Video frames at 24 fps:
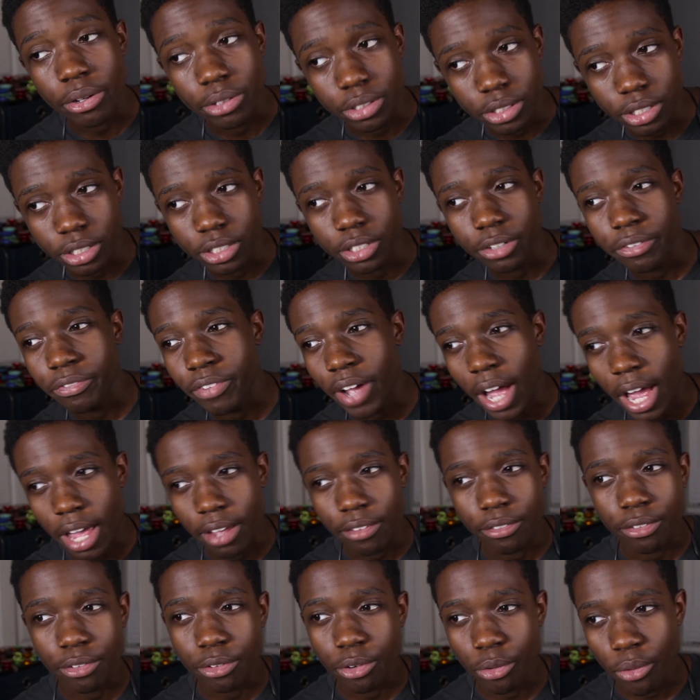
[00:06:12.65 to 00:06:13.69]

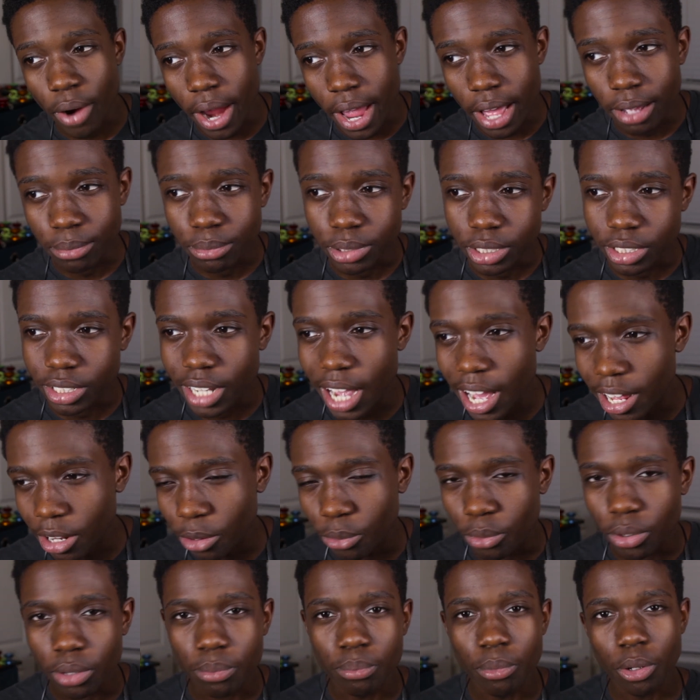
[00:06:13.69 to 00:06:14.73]
65 grams is kind of
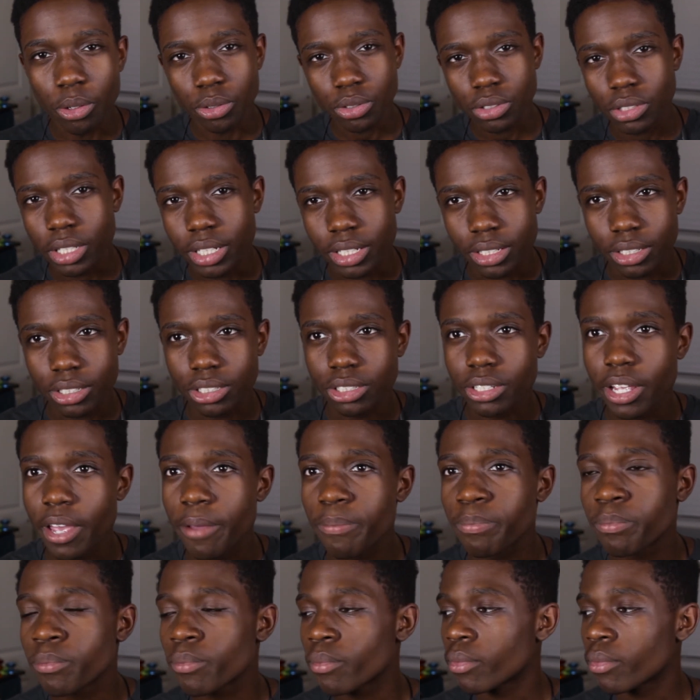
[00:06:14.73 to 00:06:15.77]
where most things sit.